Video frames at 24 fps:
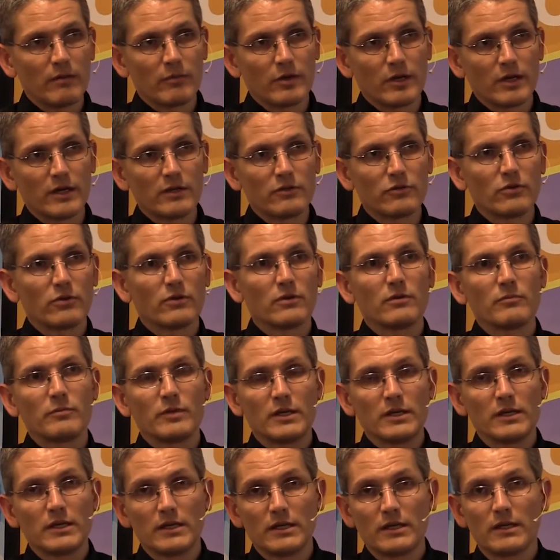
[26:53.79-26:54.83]
and I told him he
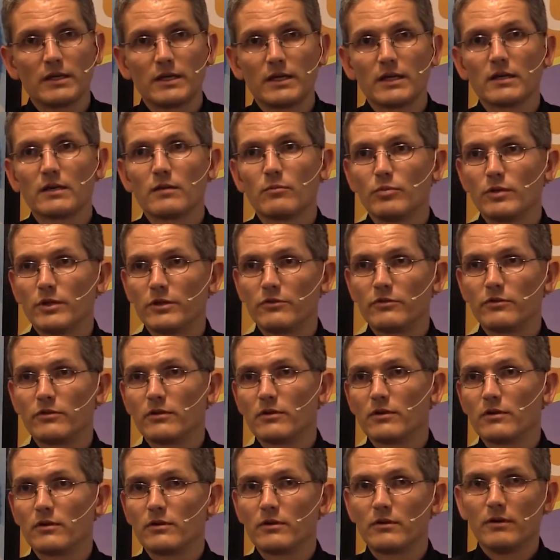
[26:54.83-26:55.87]
needed to get a blood
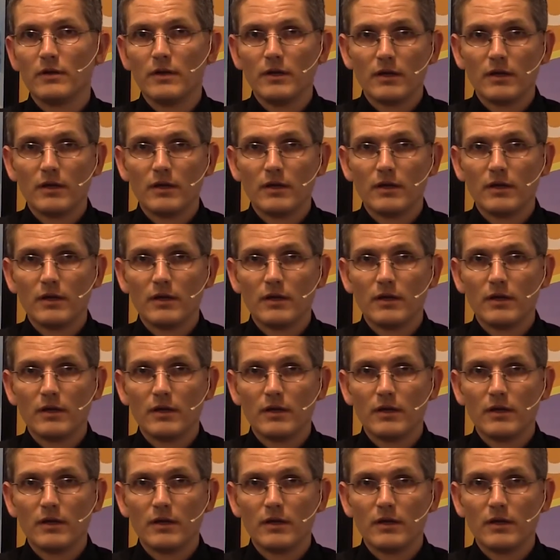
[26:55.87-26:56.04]
sugar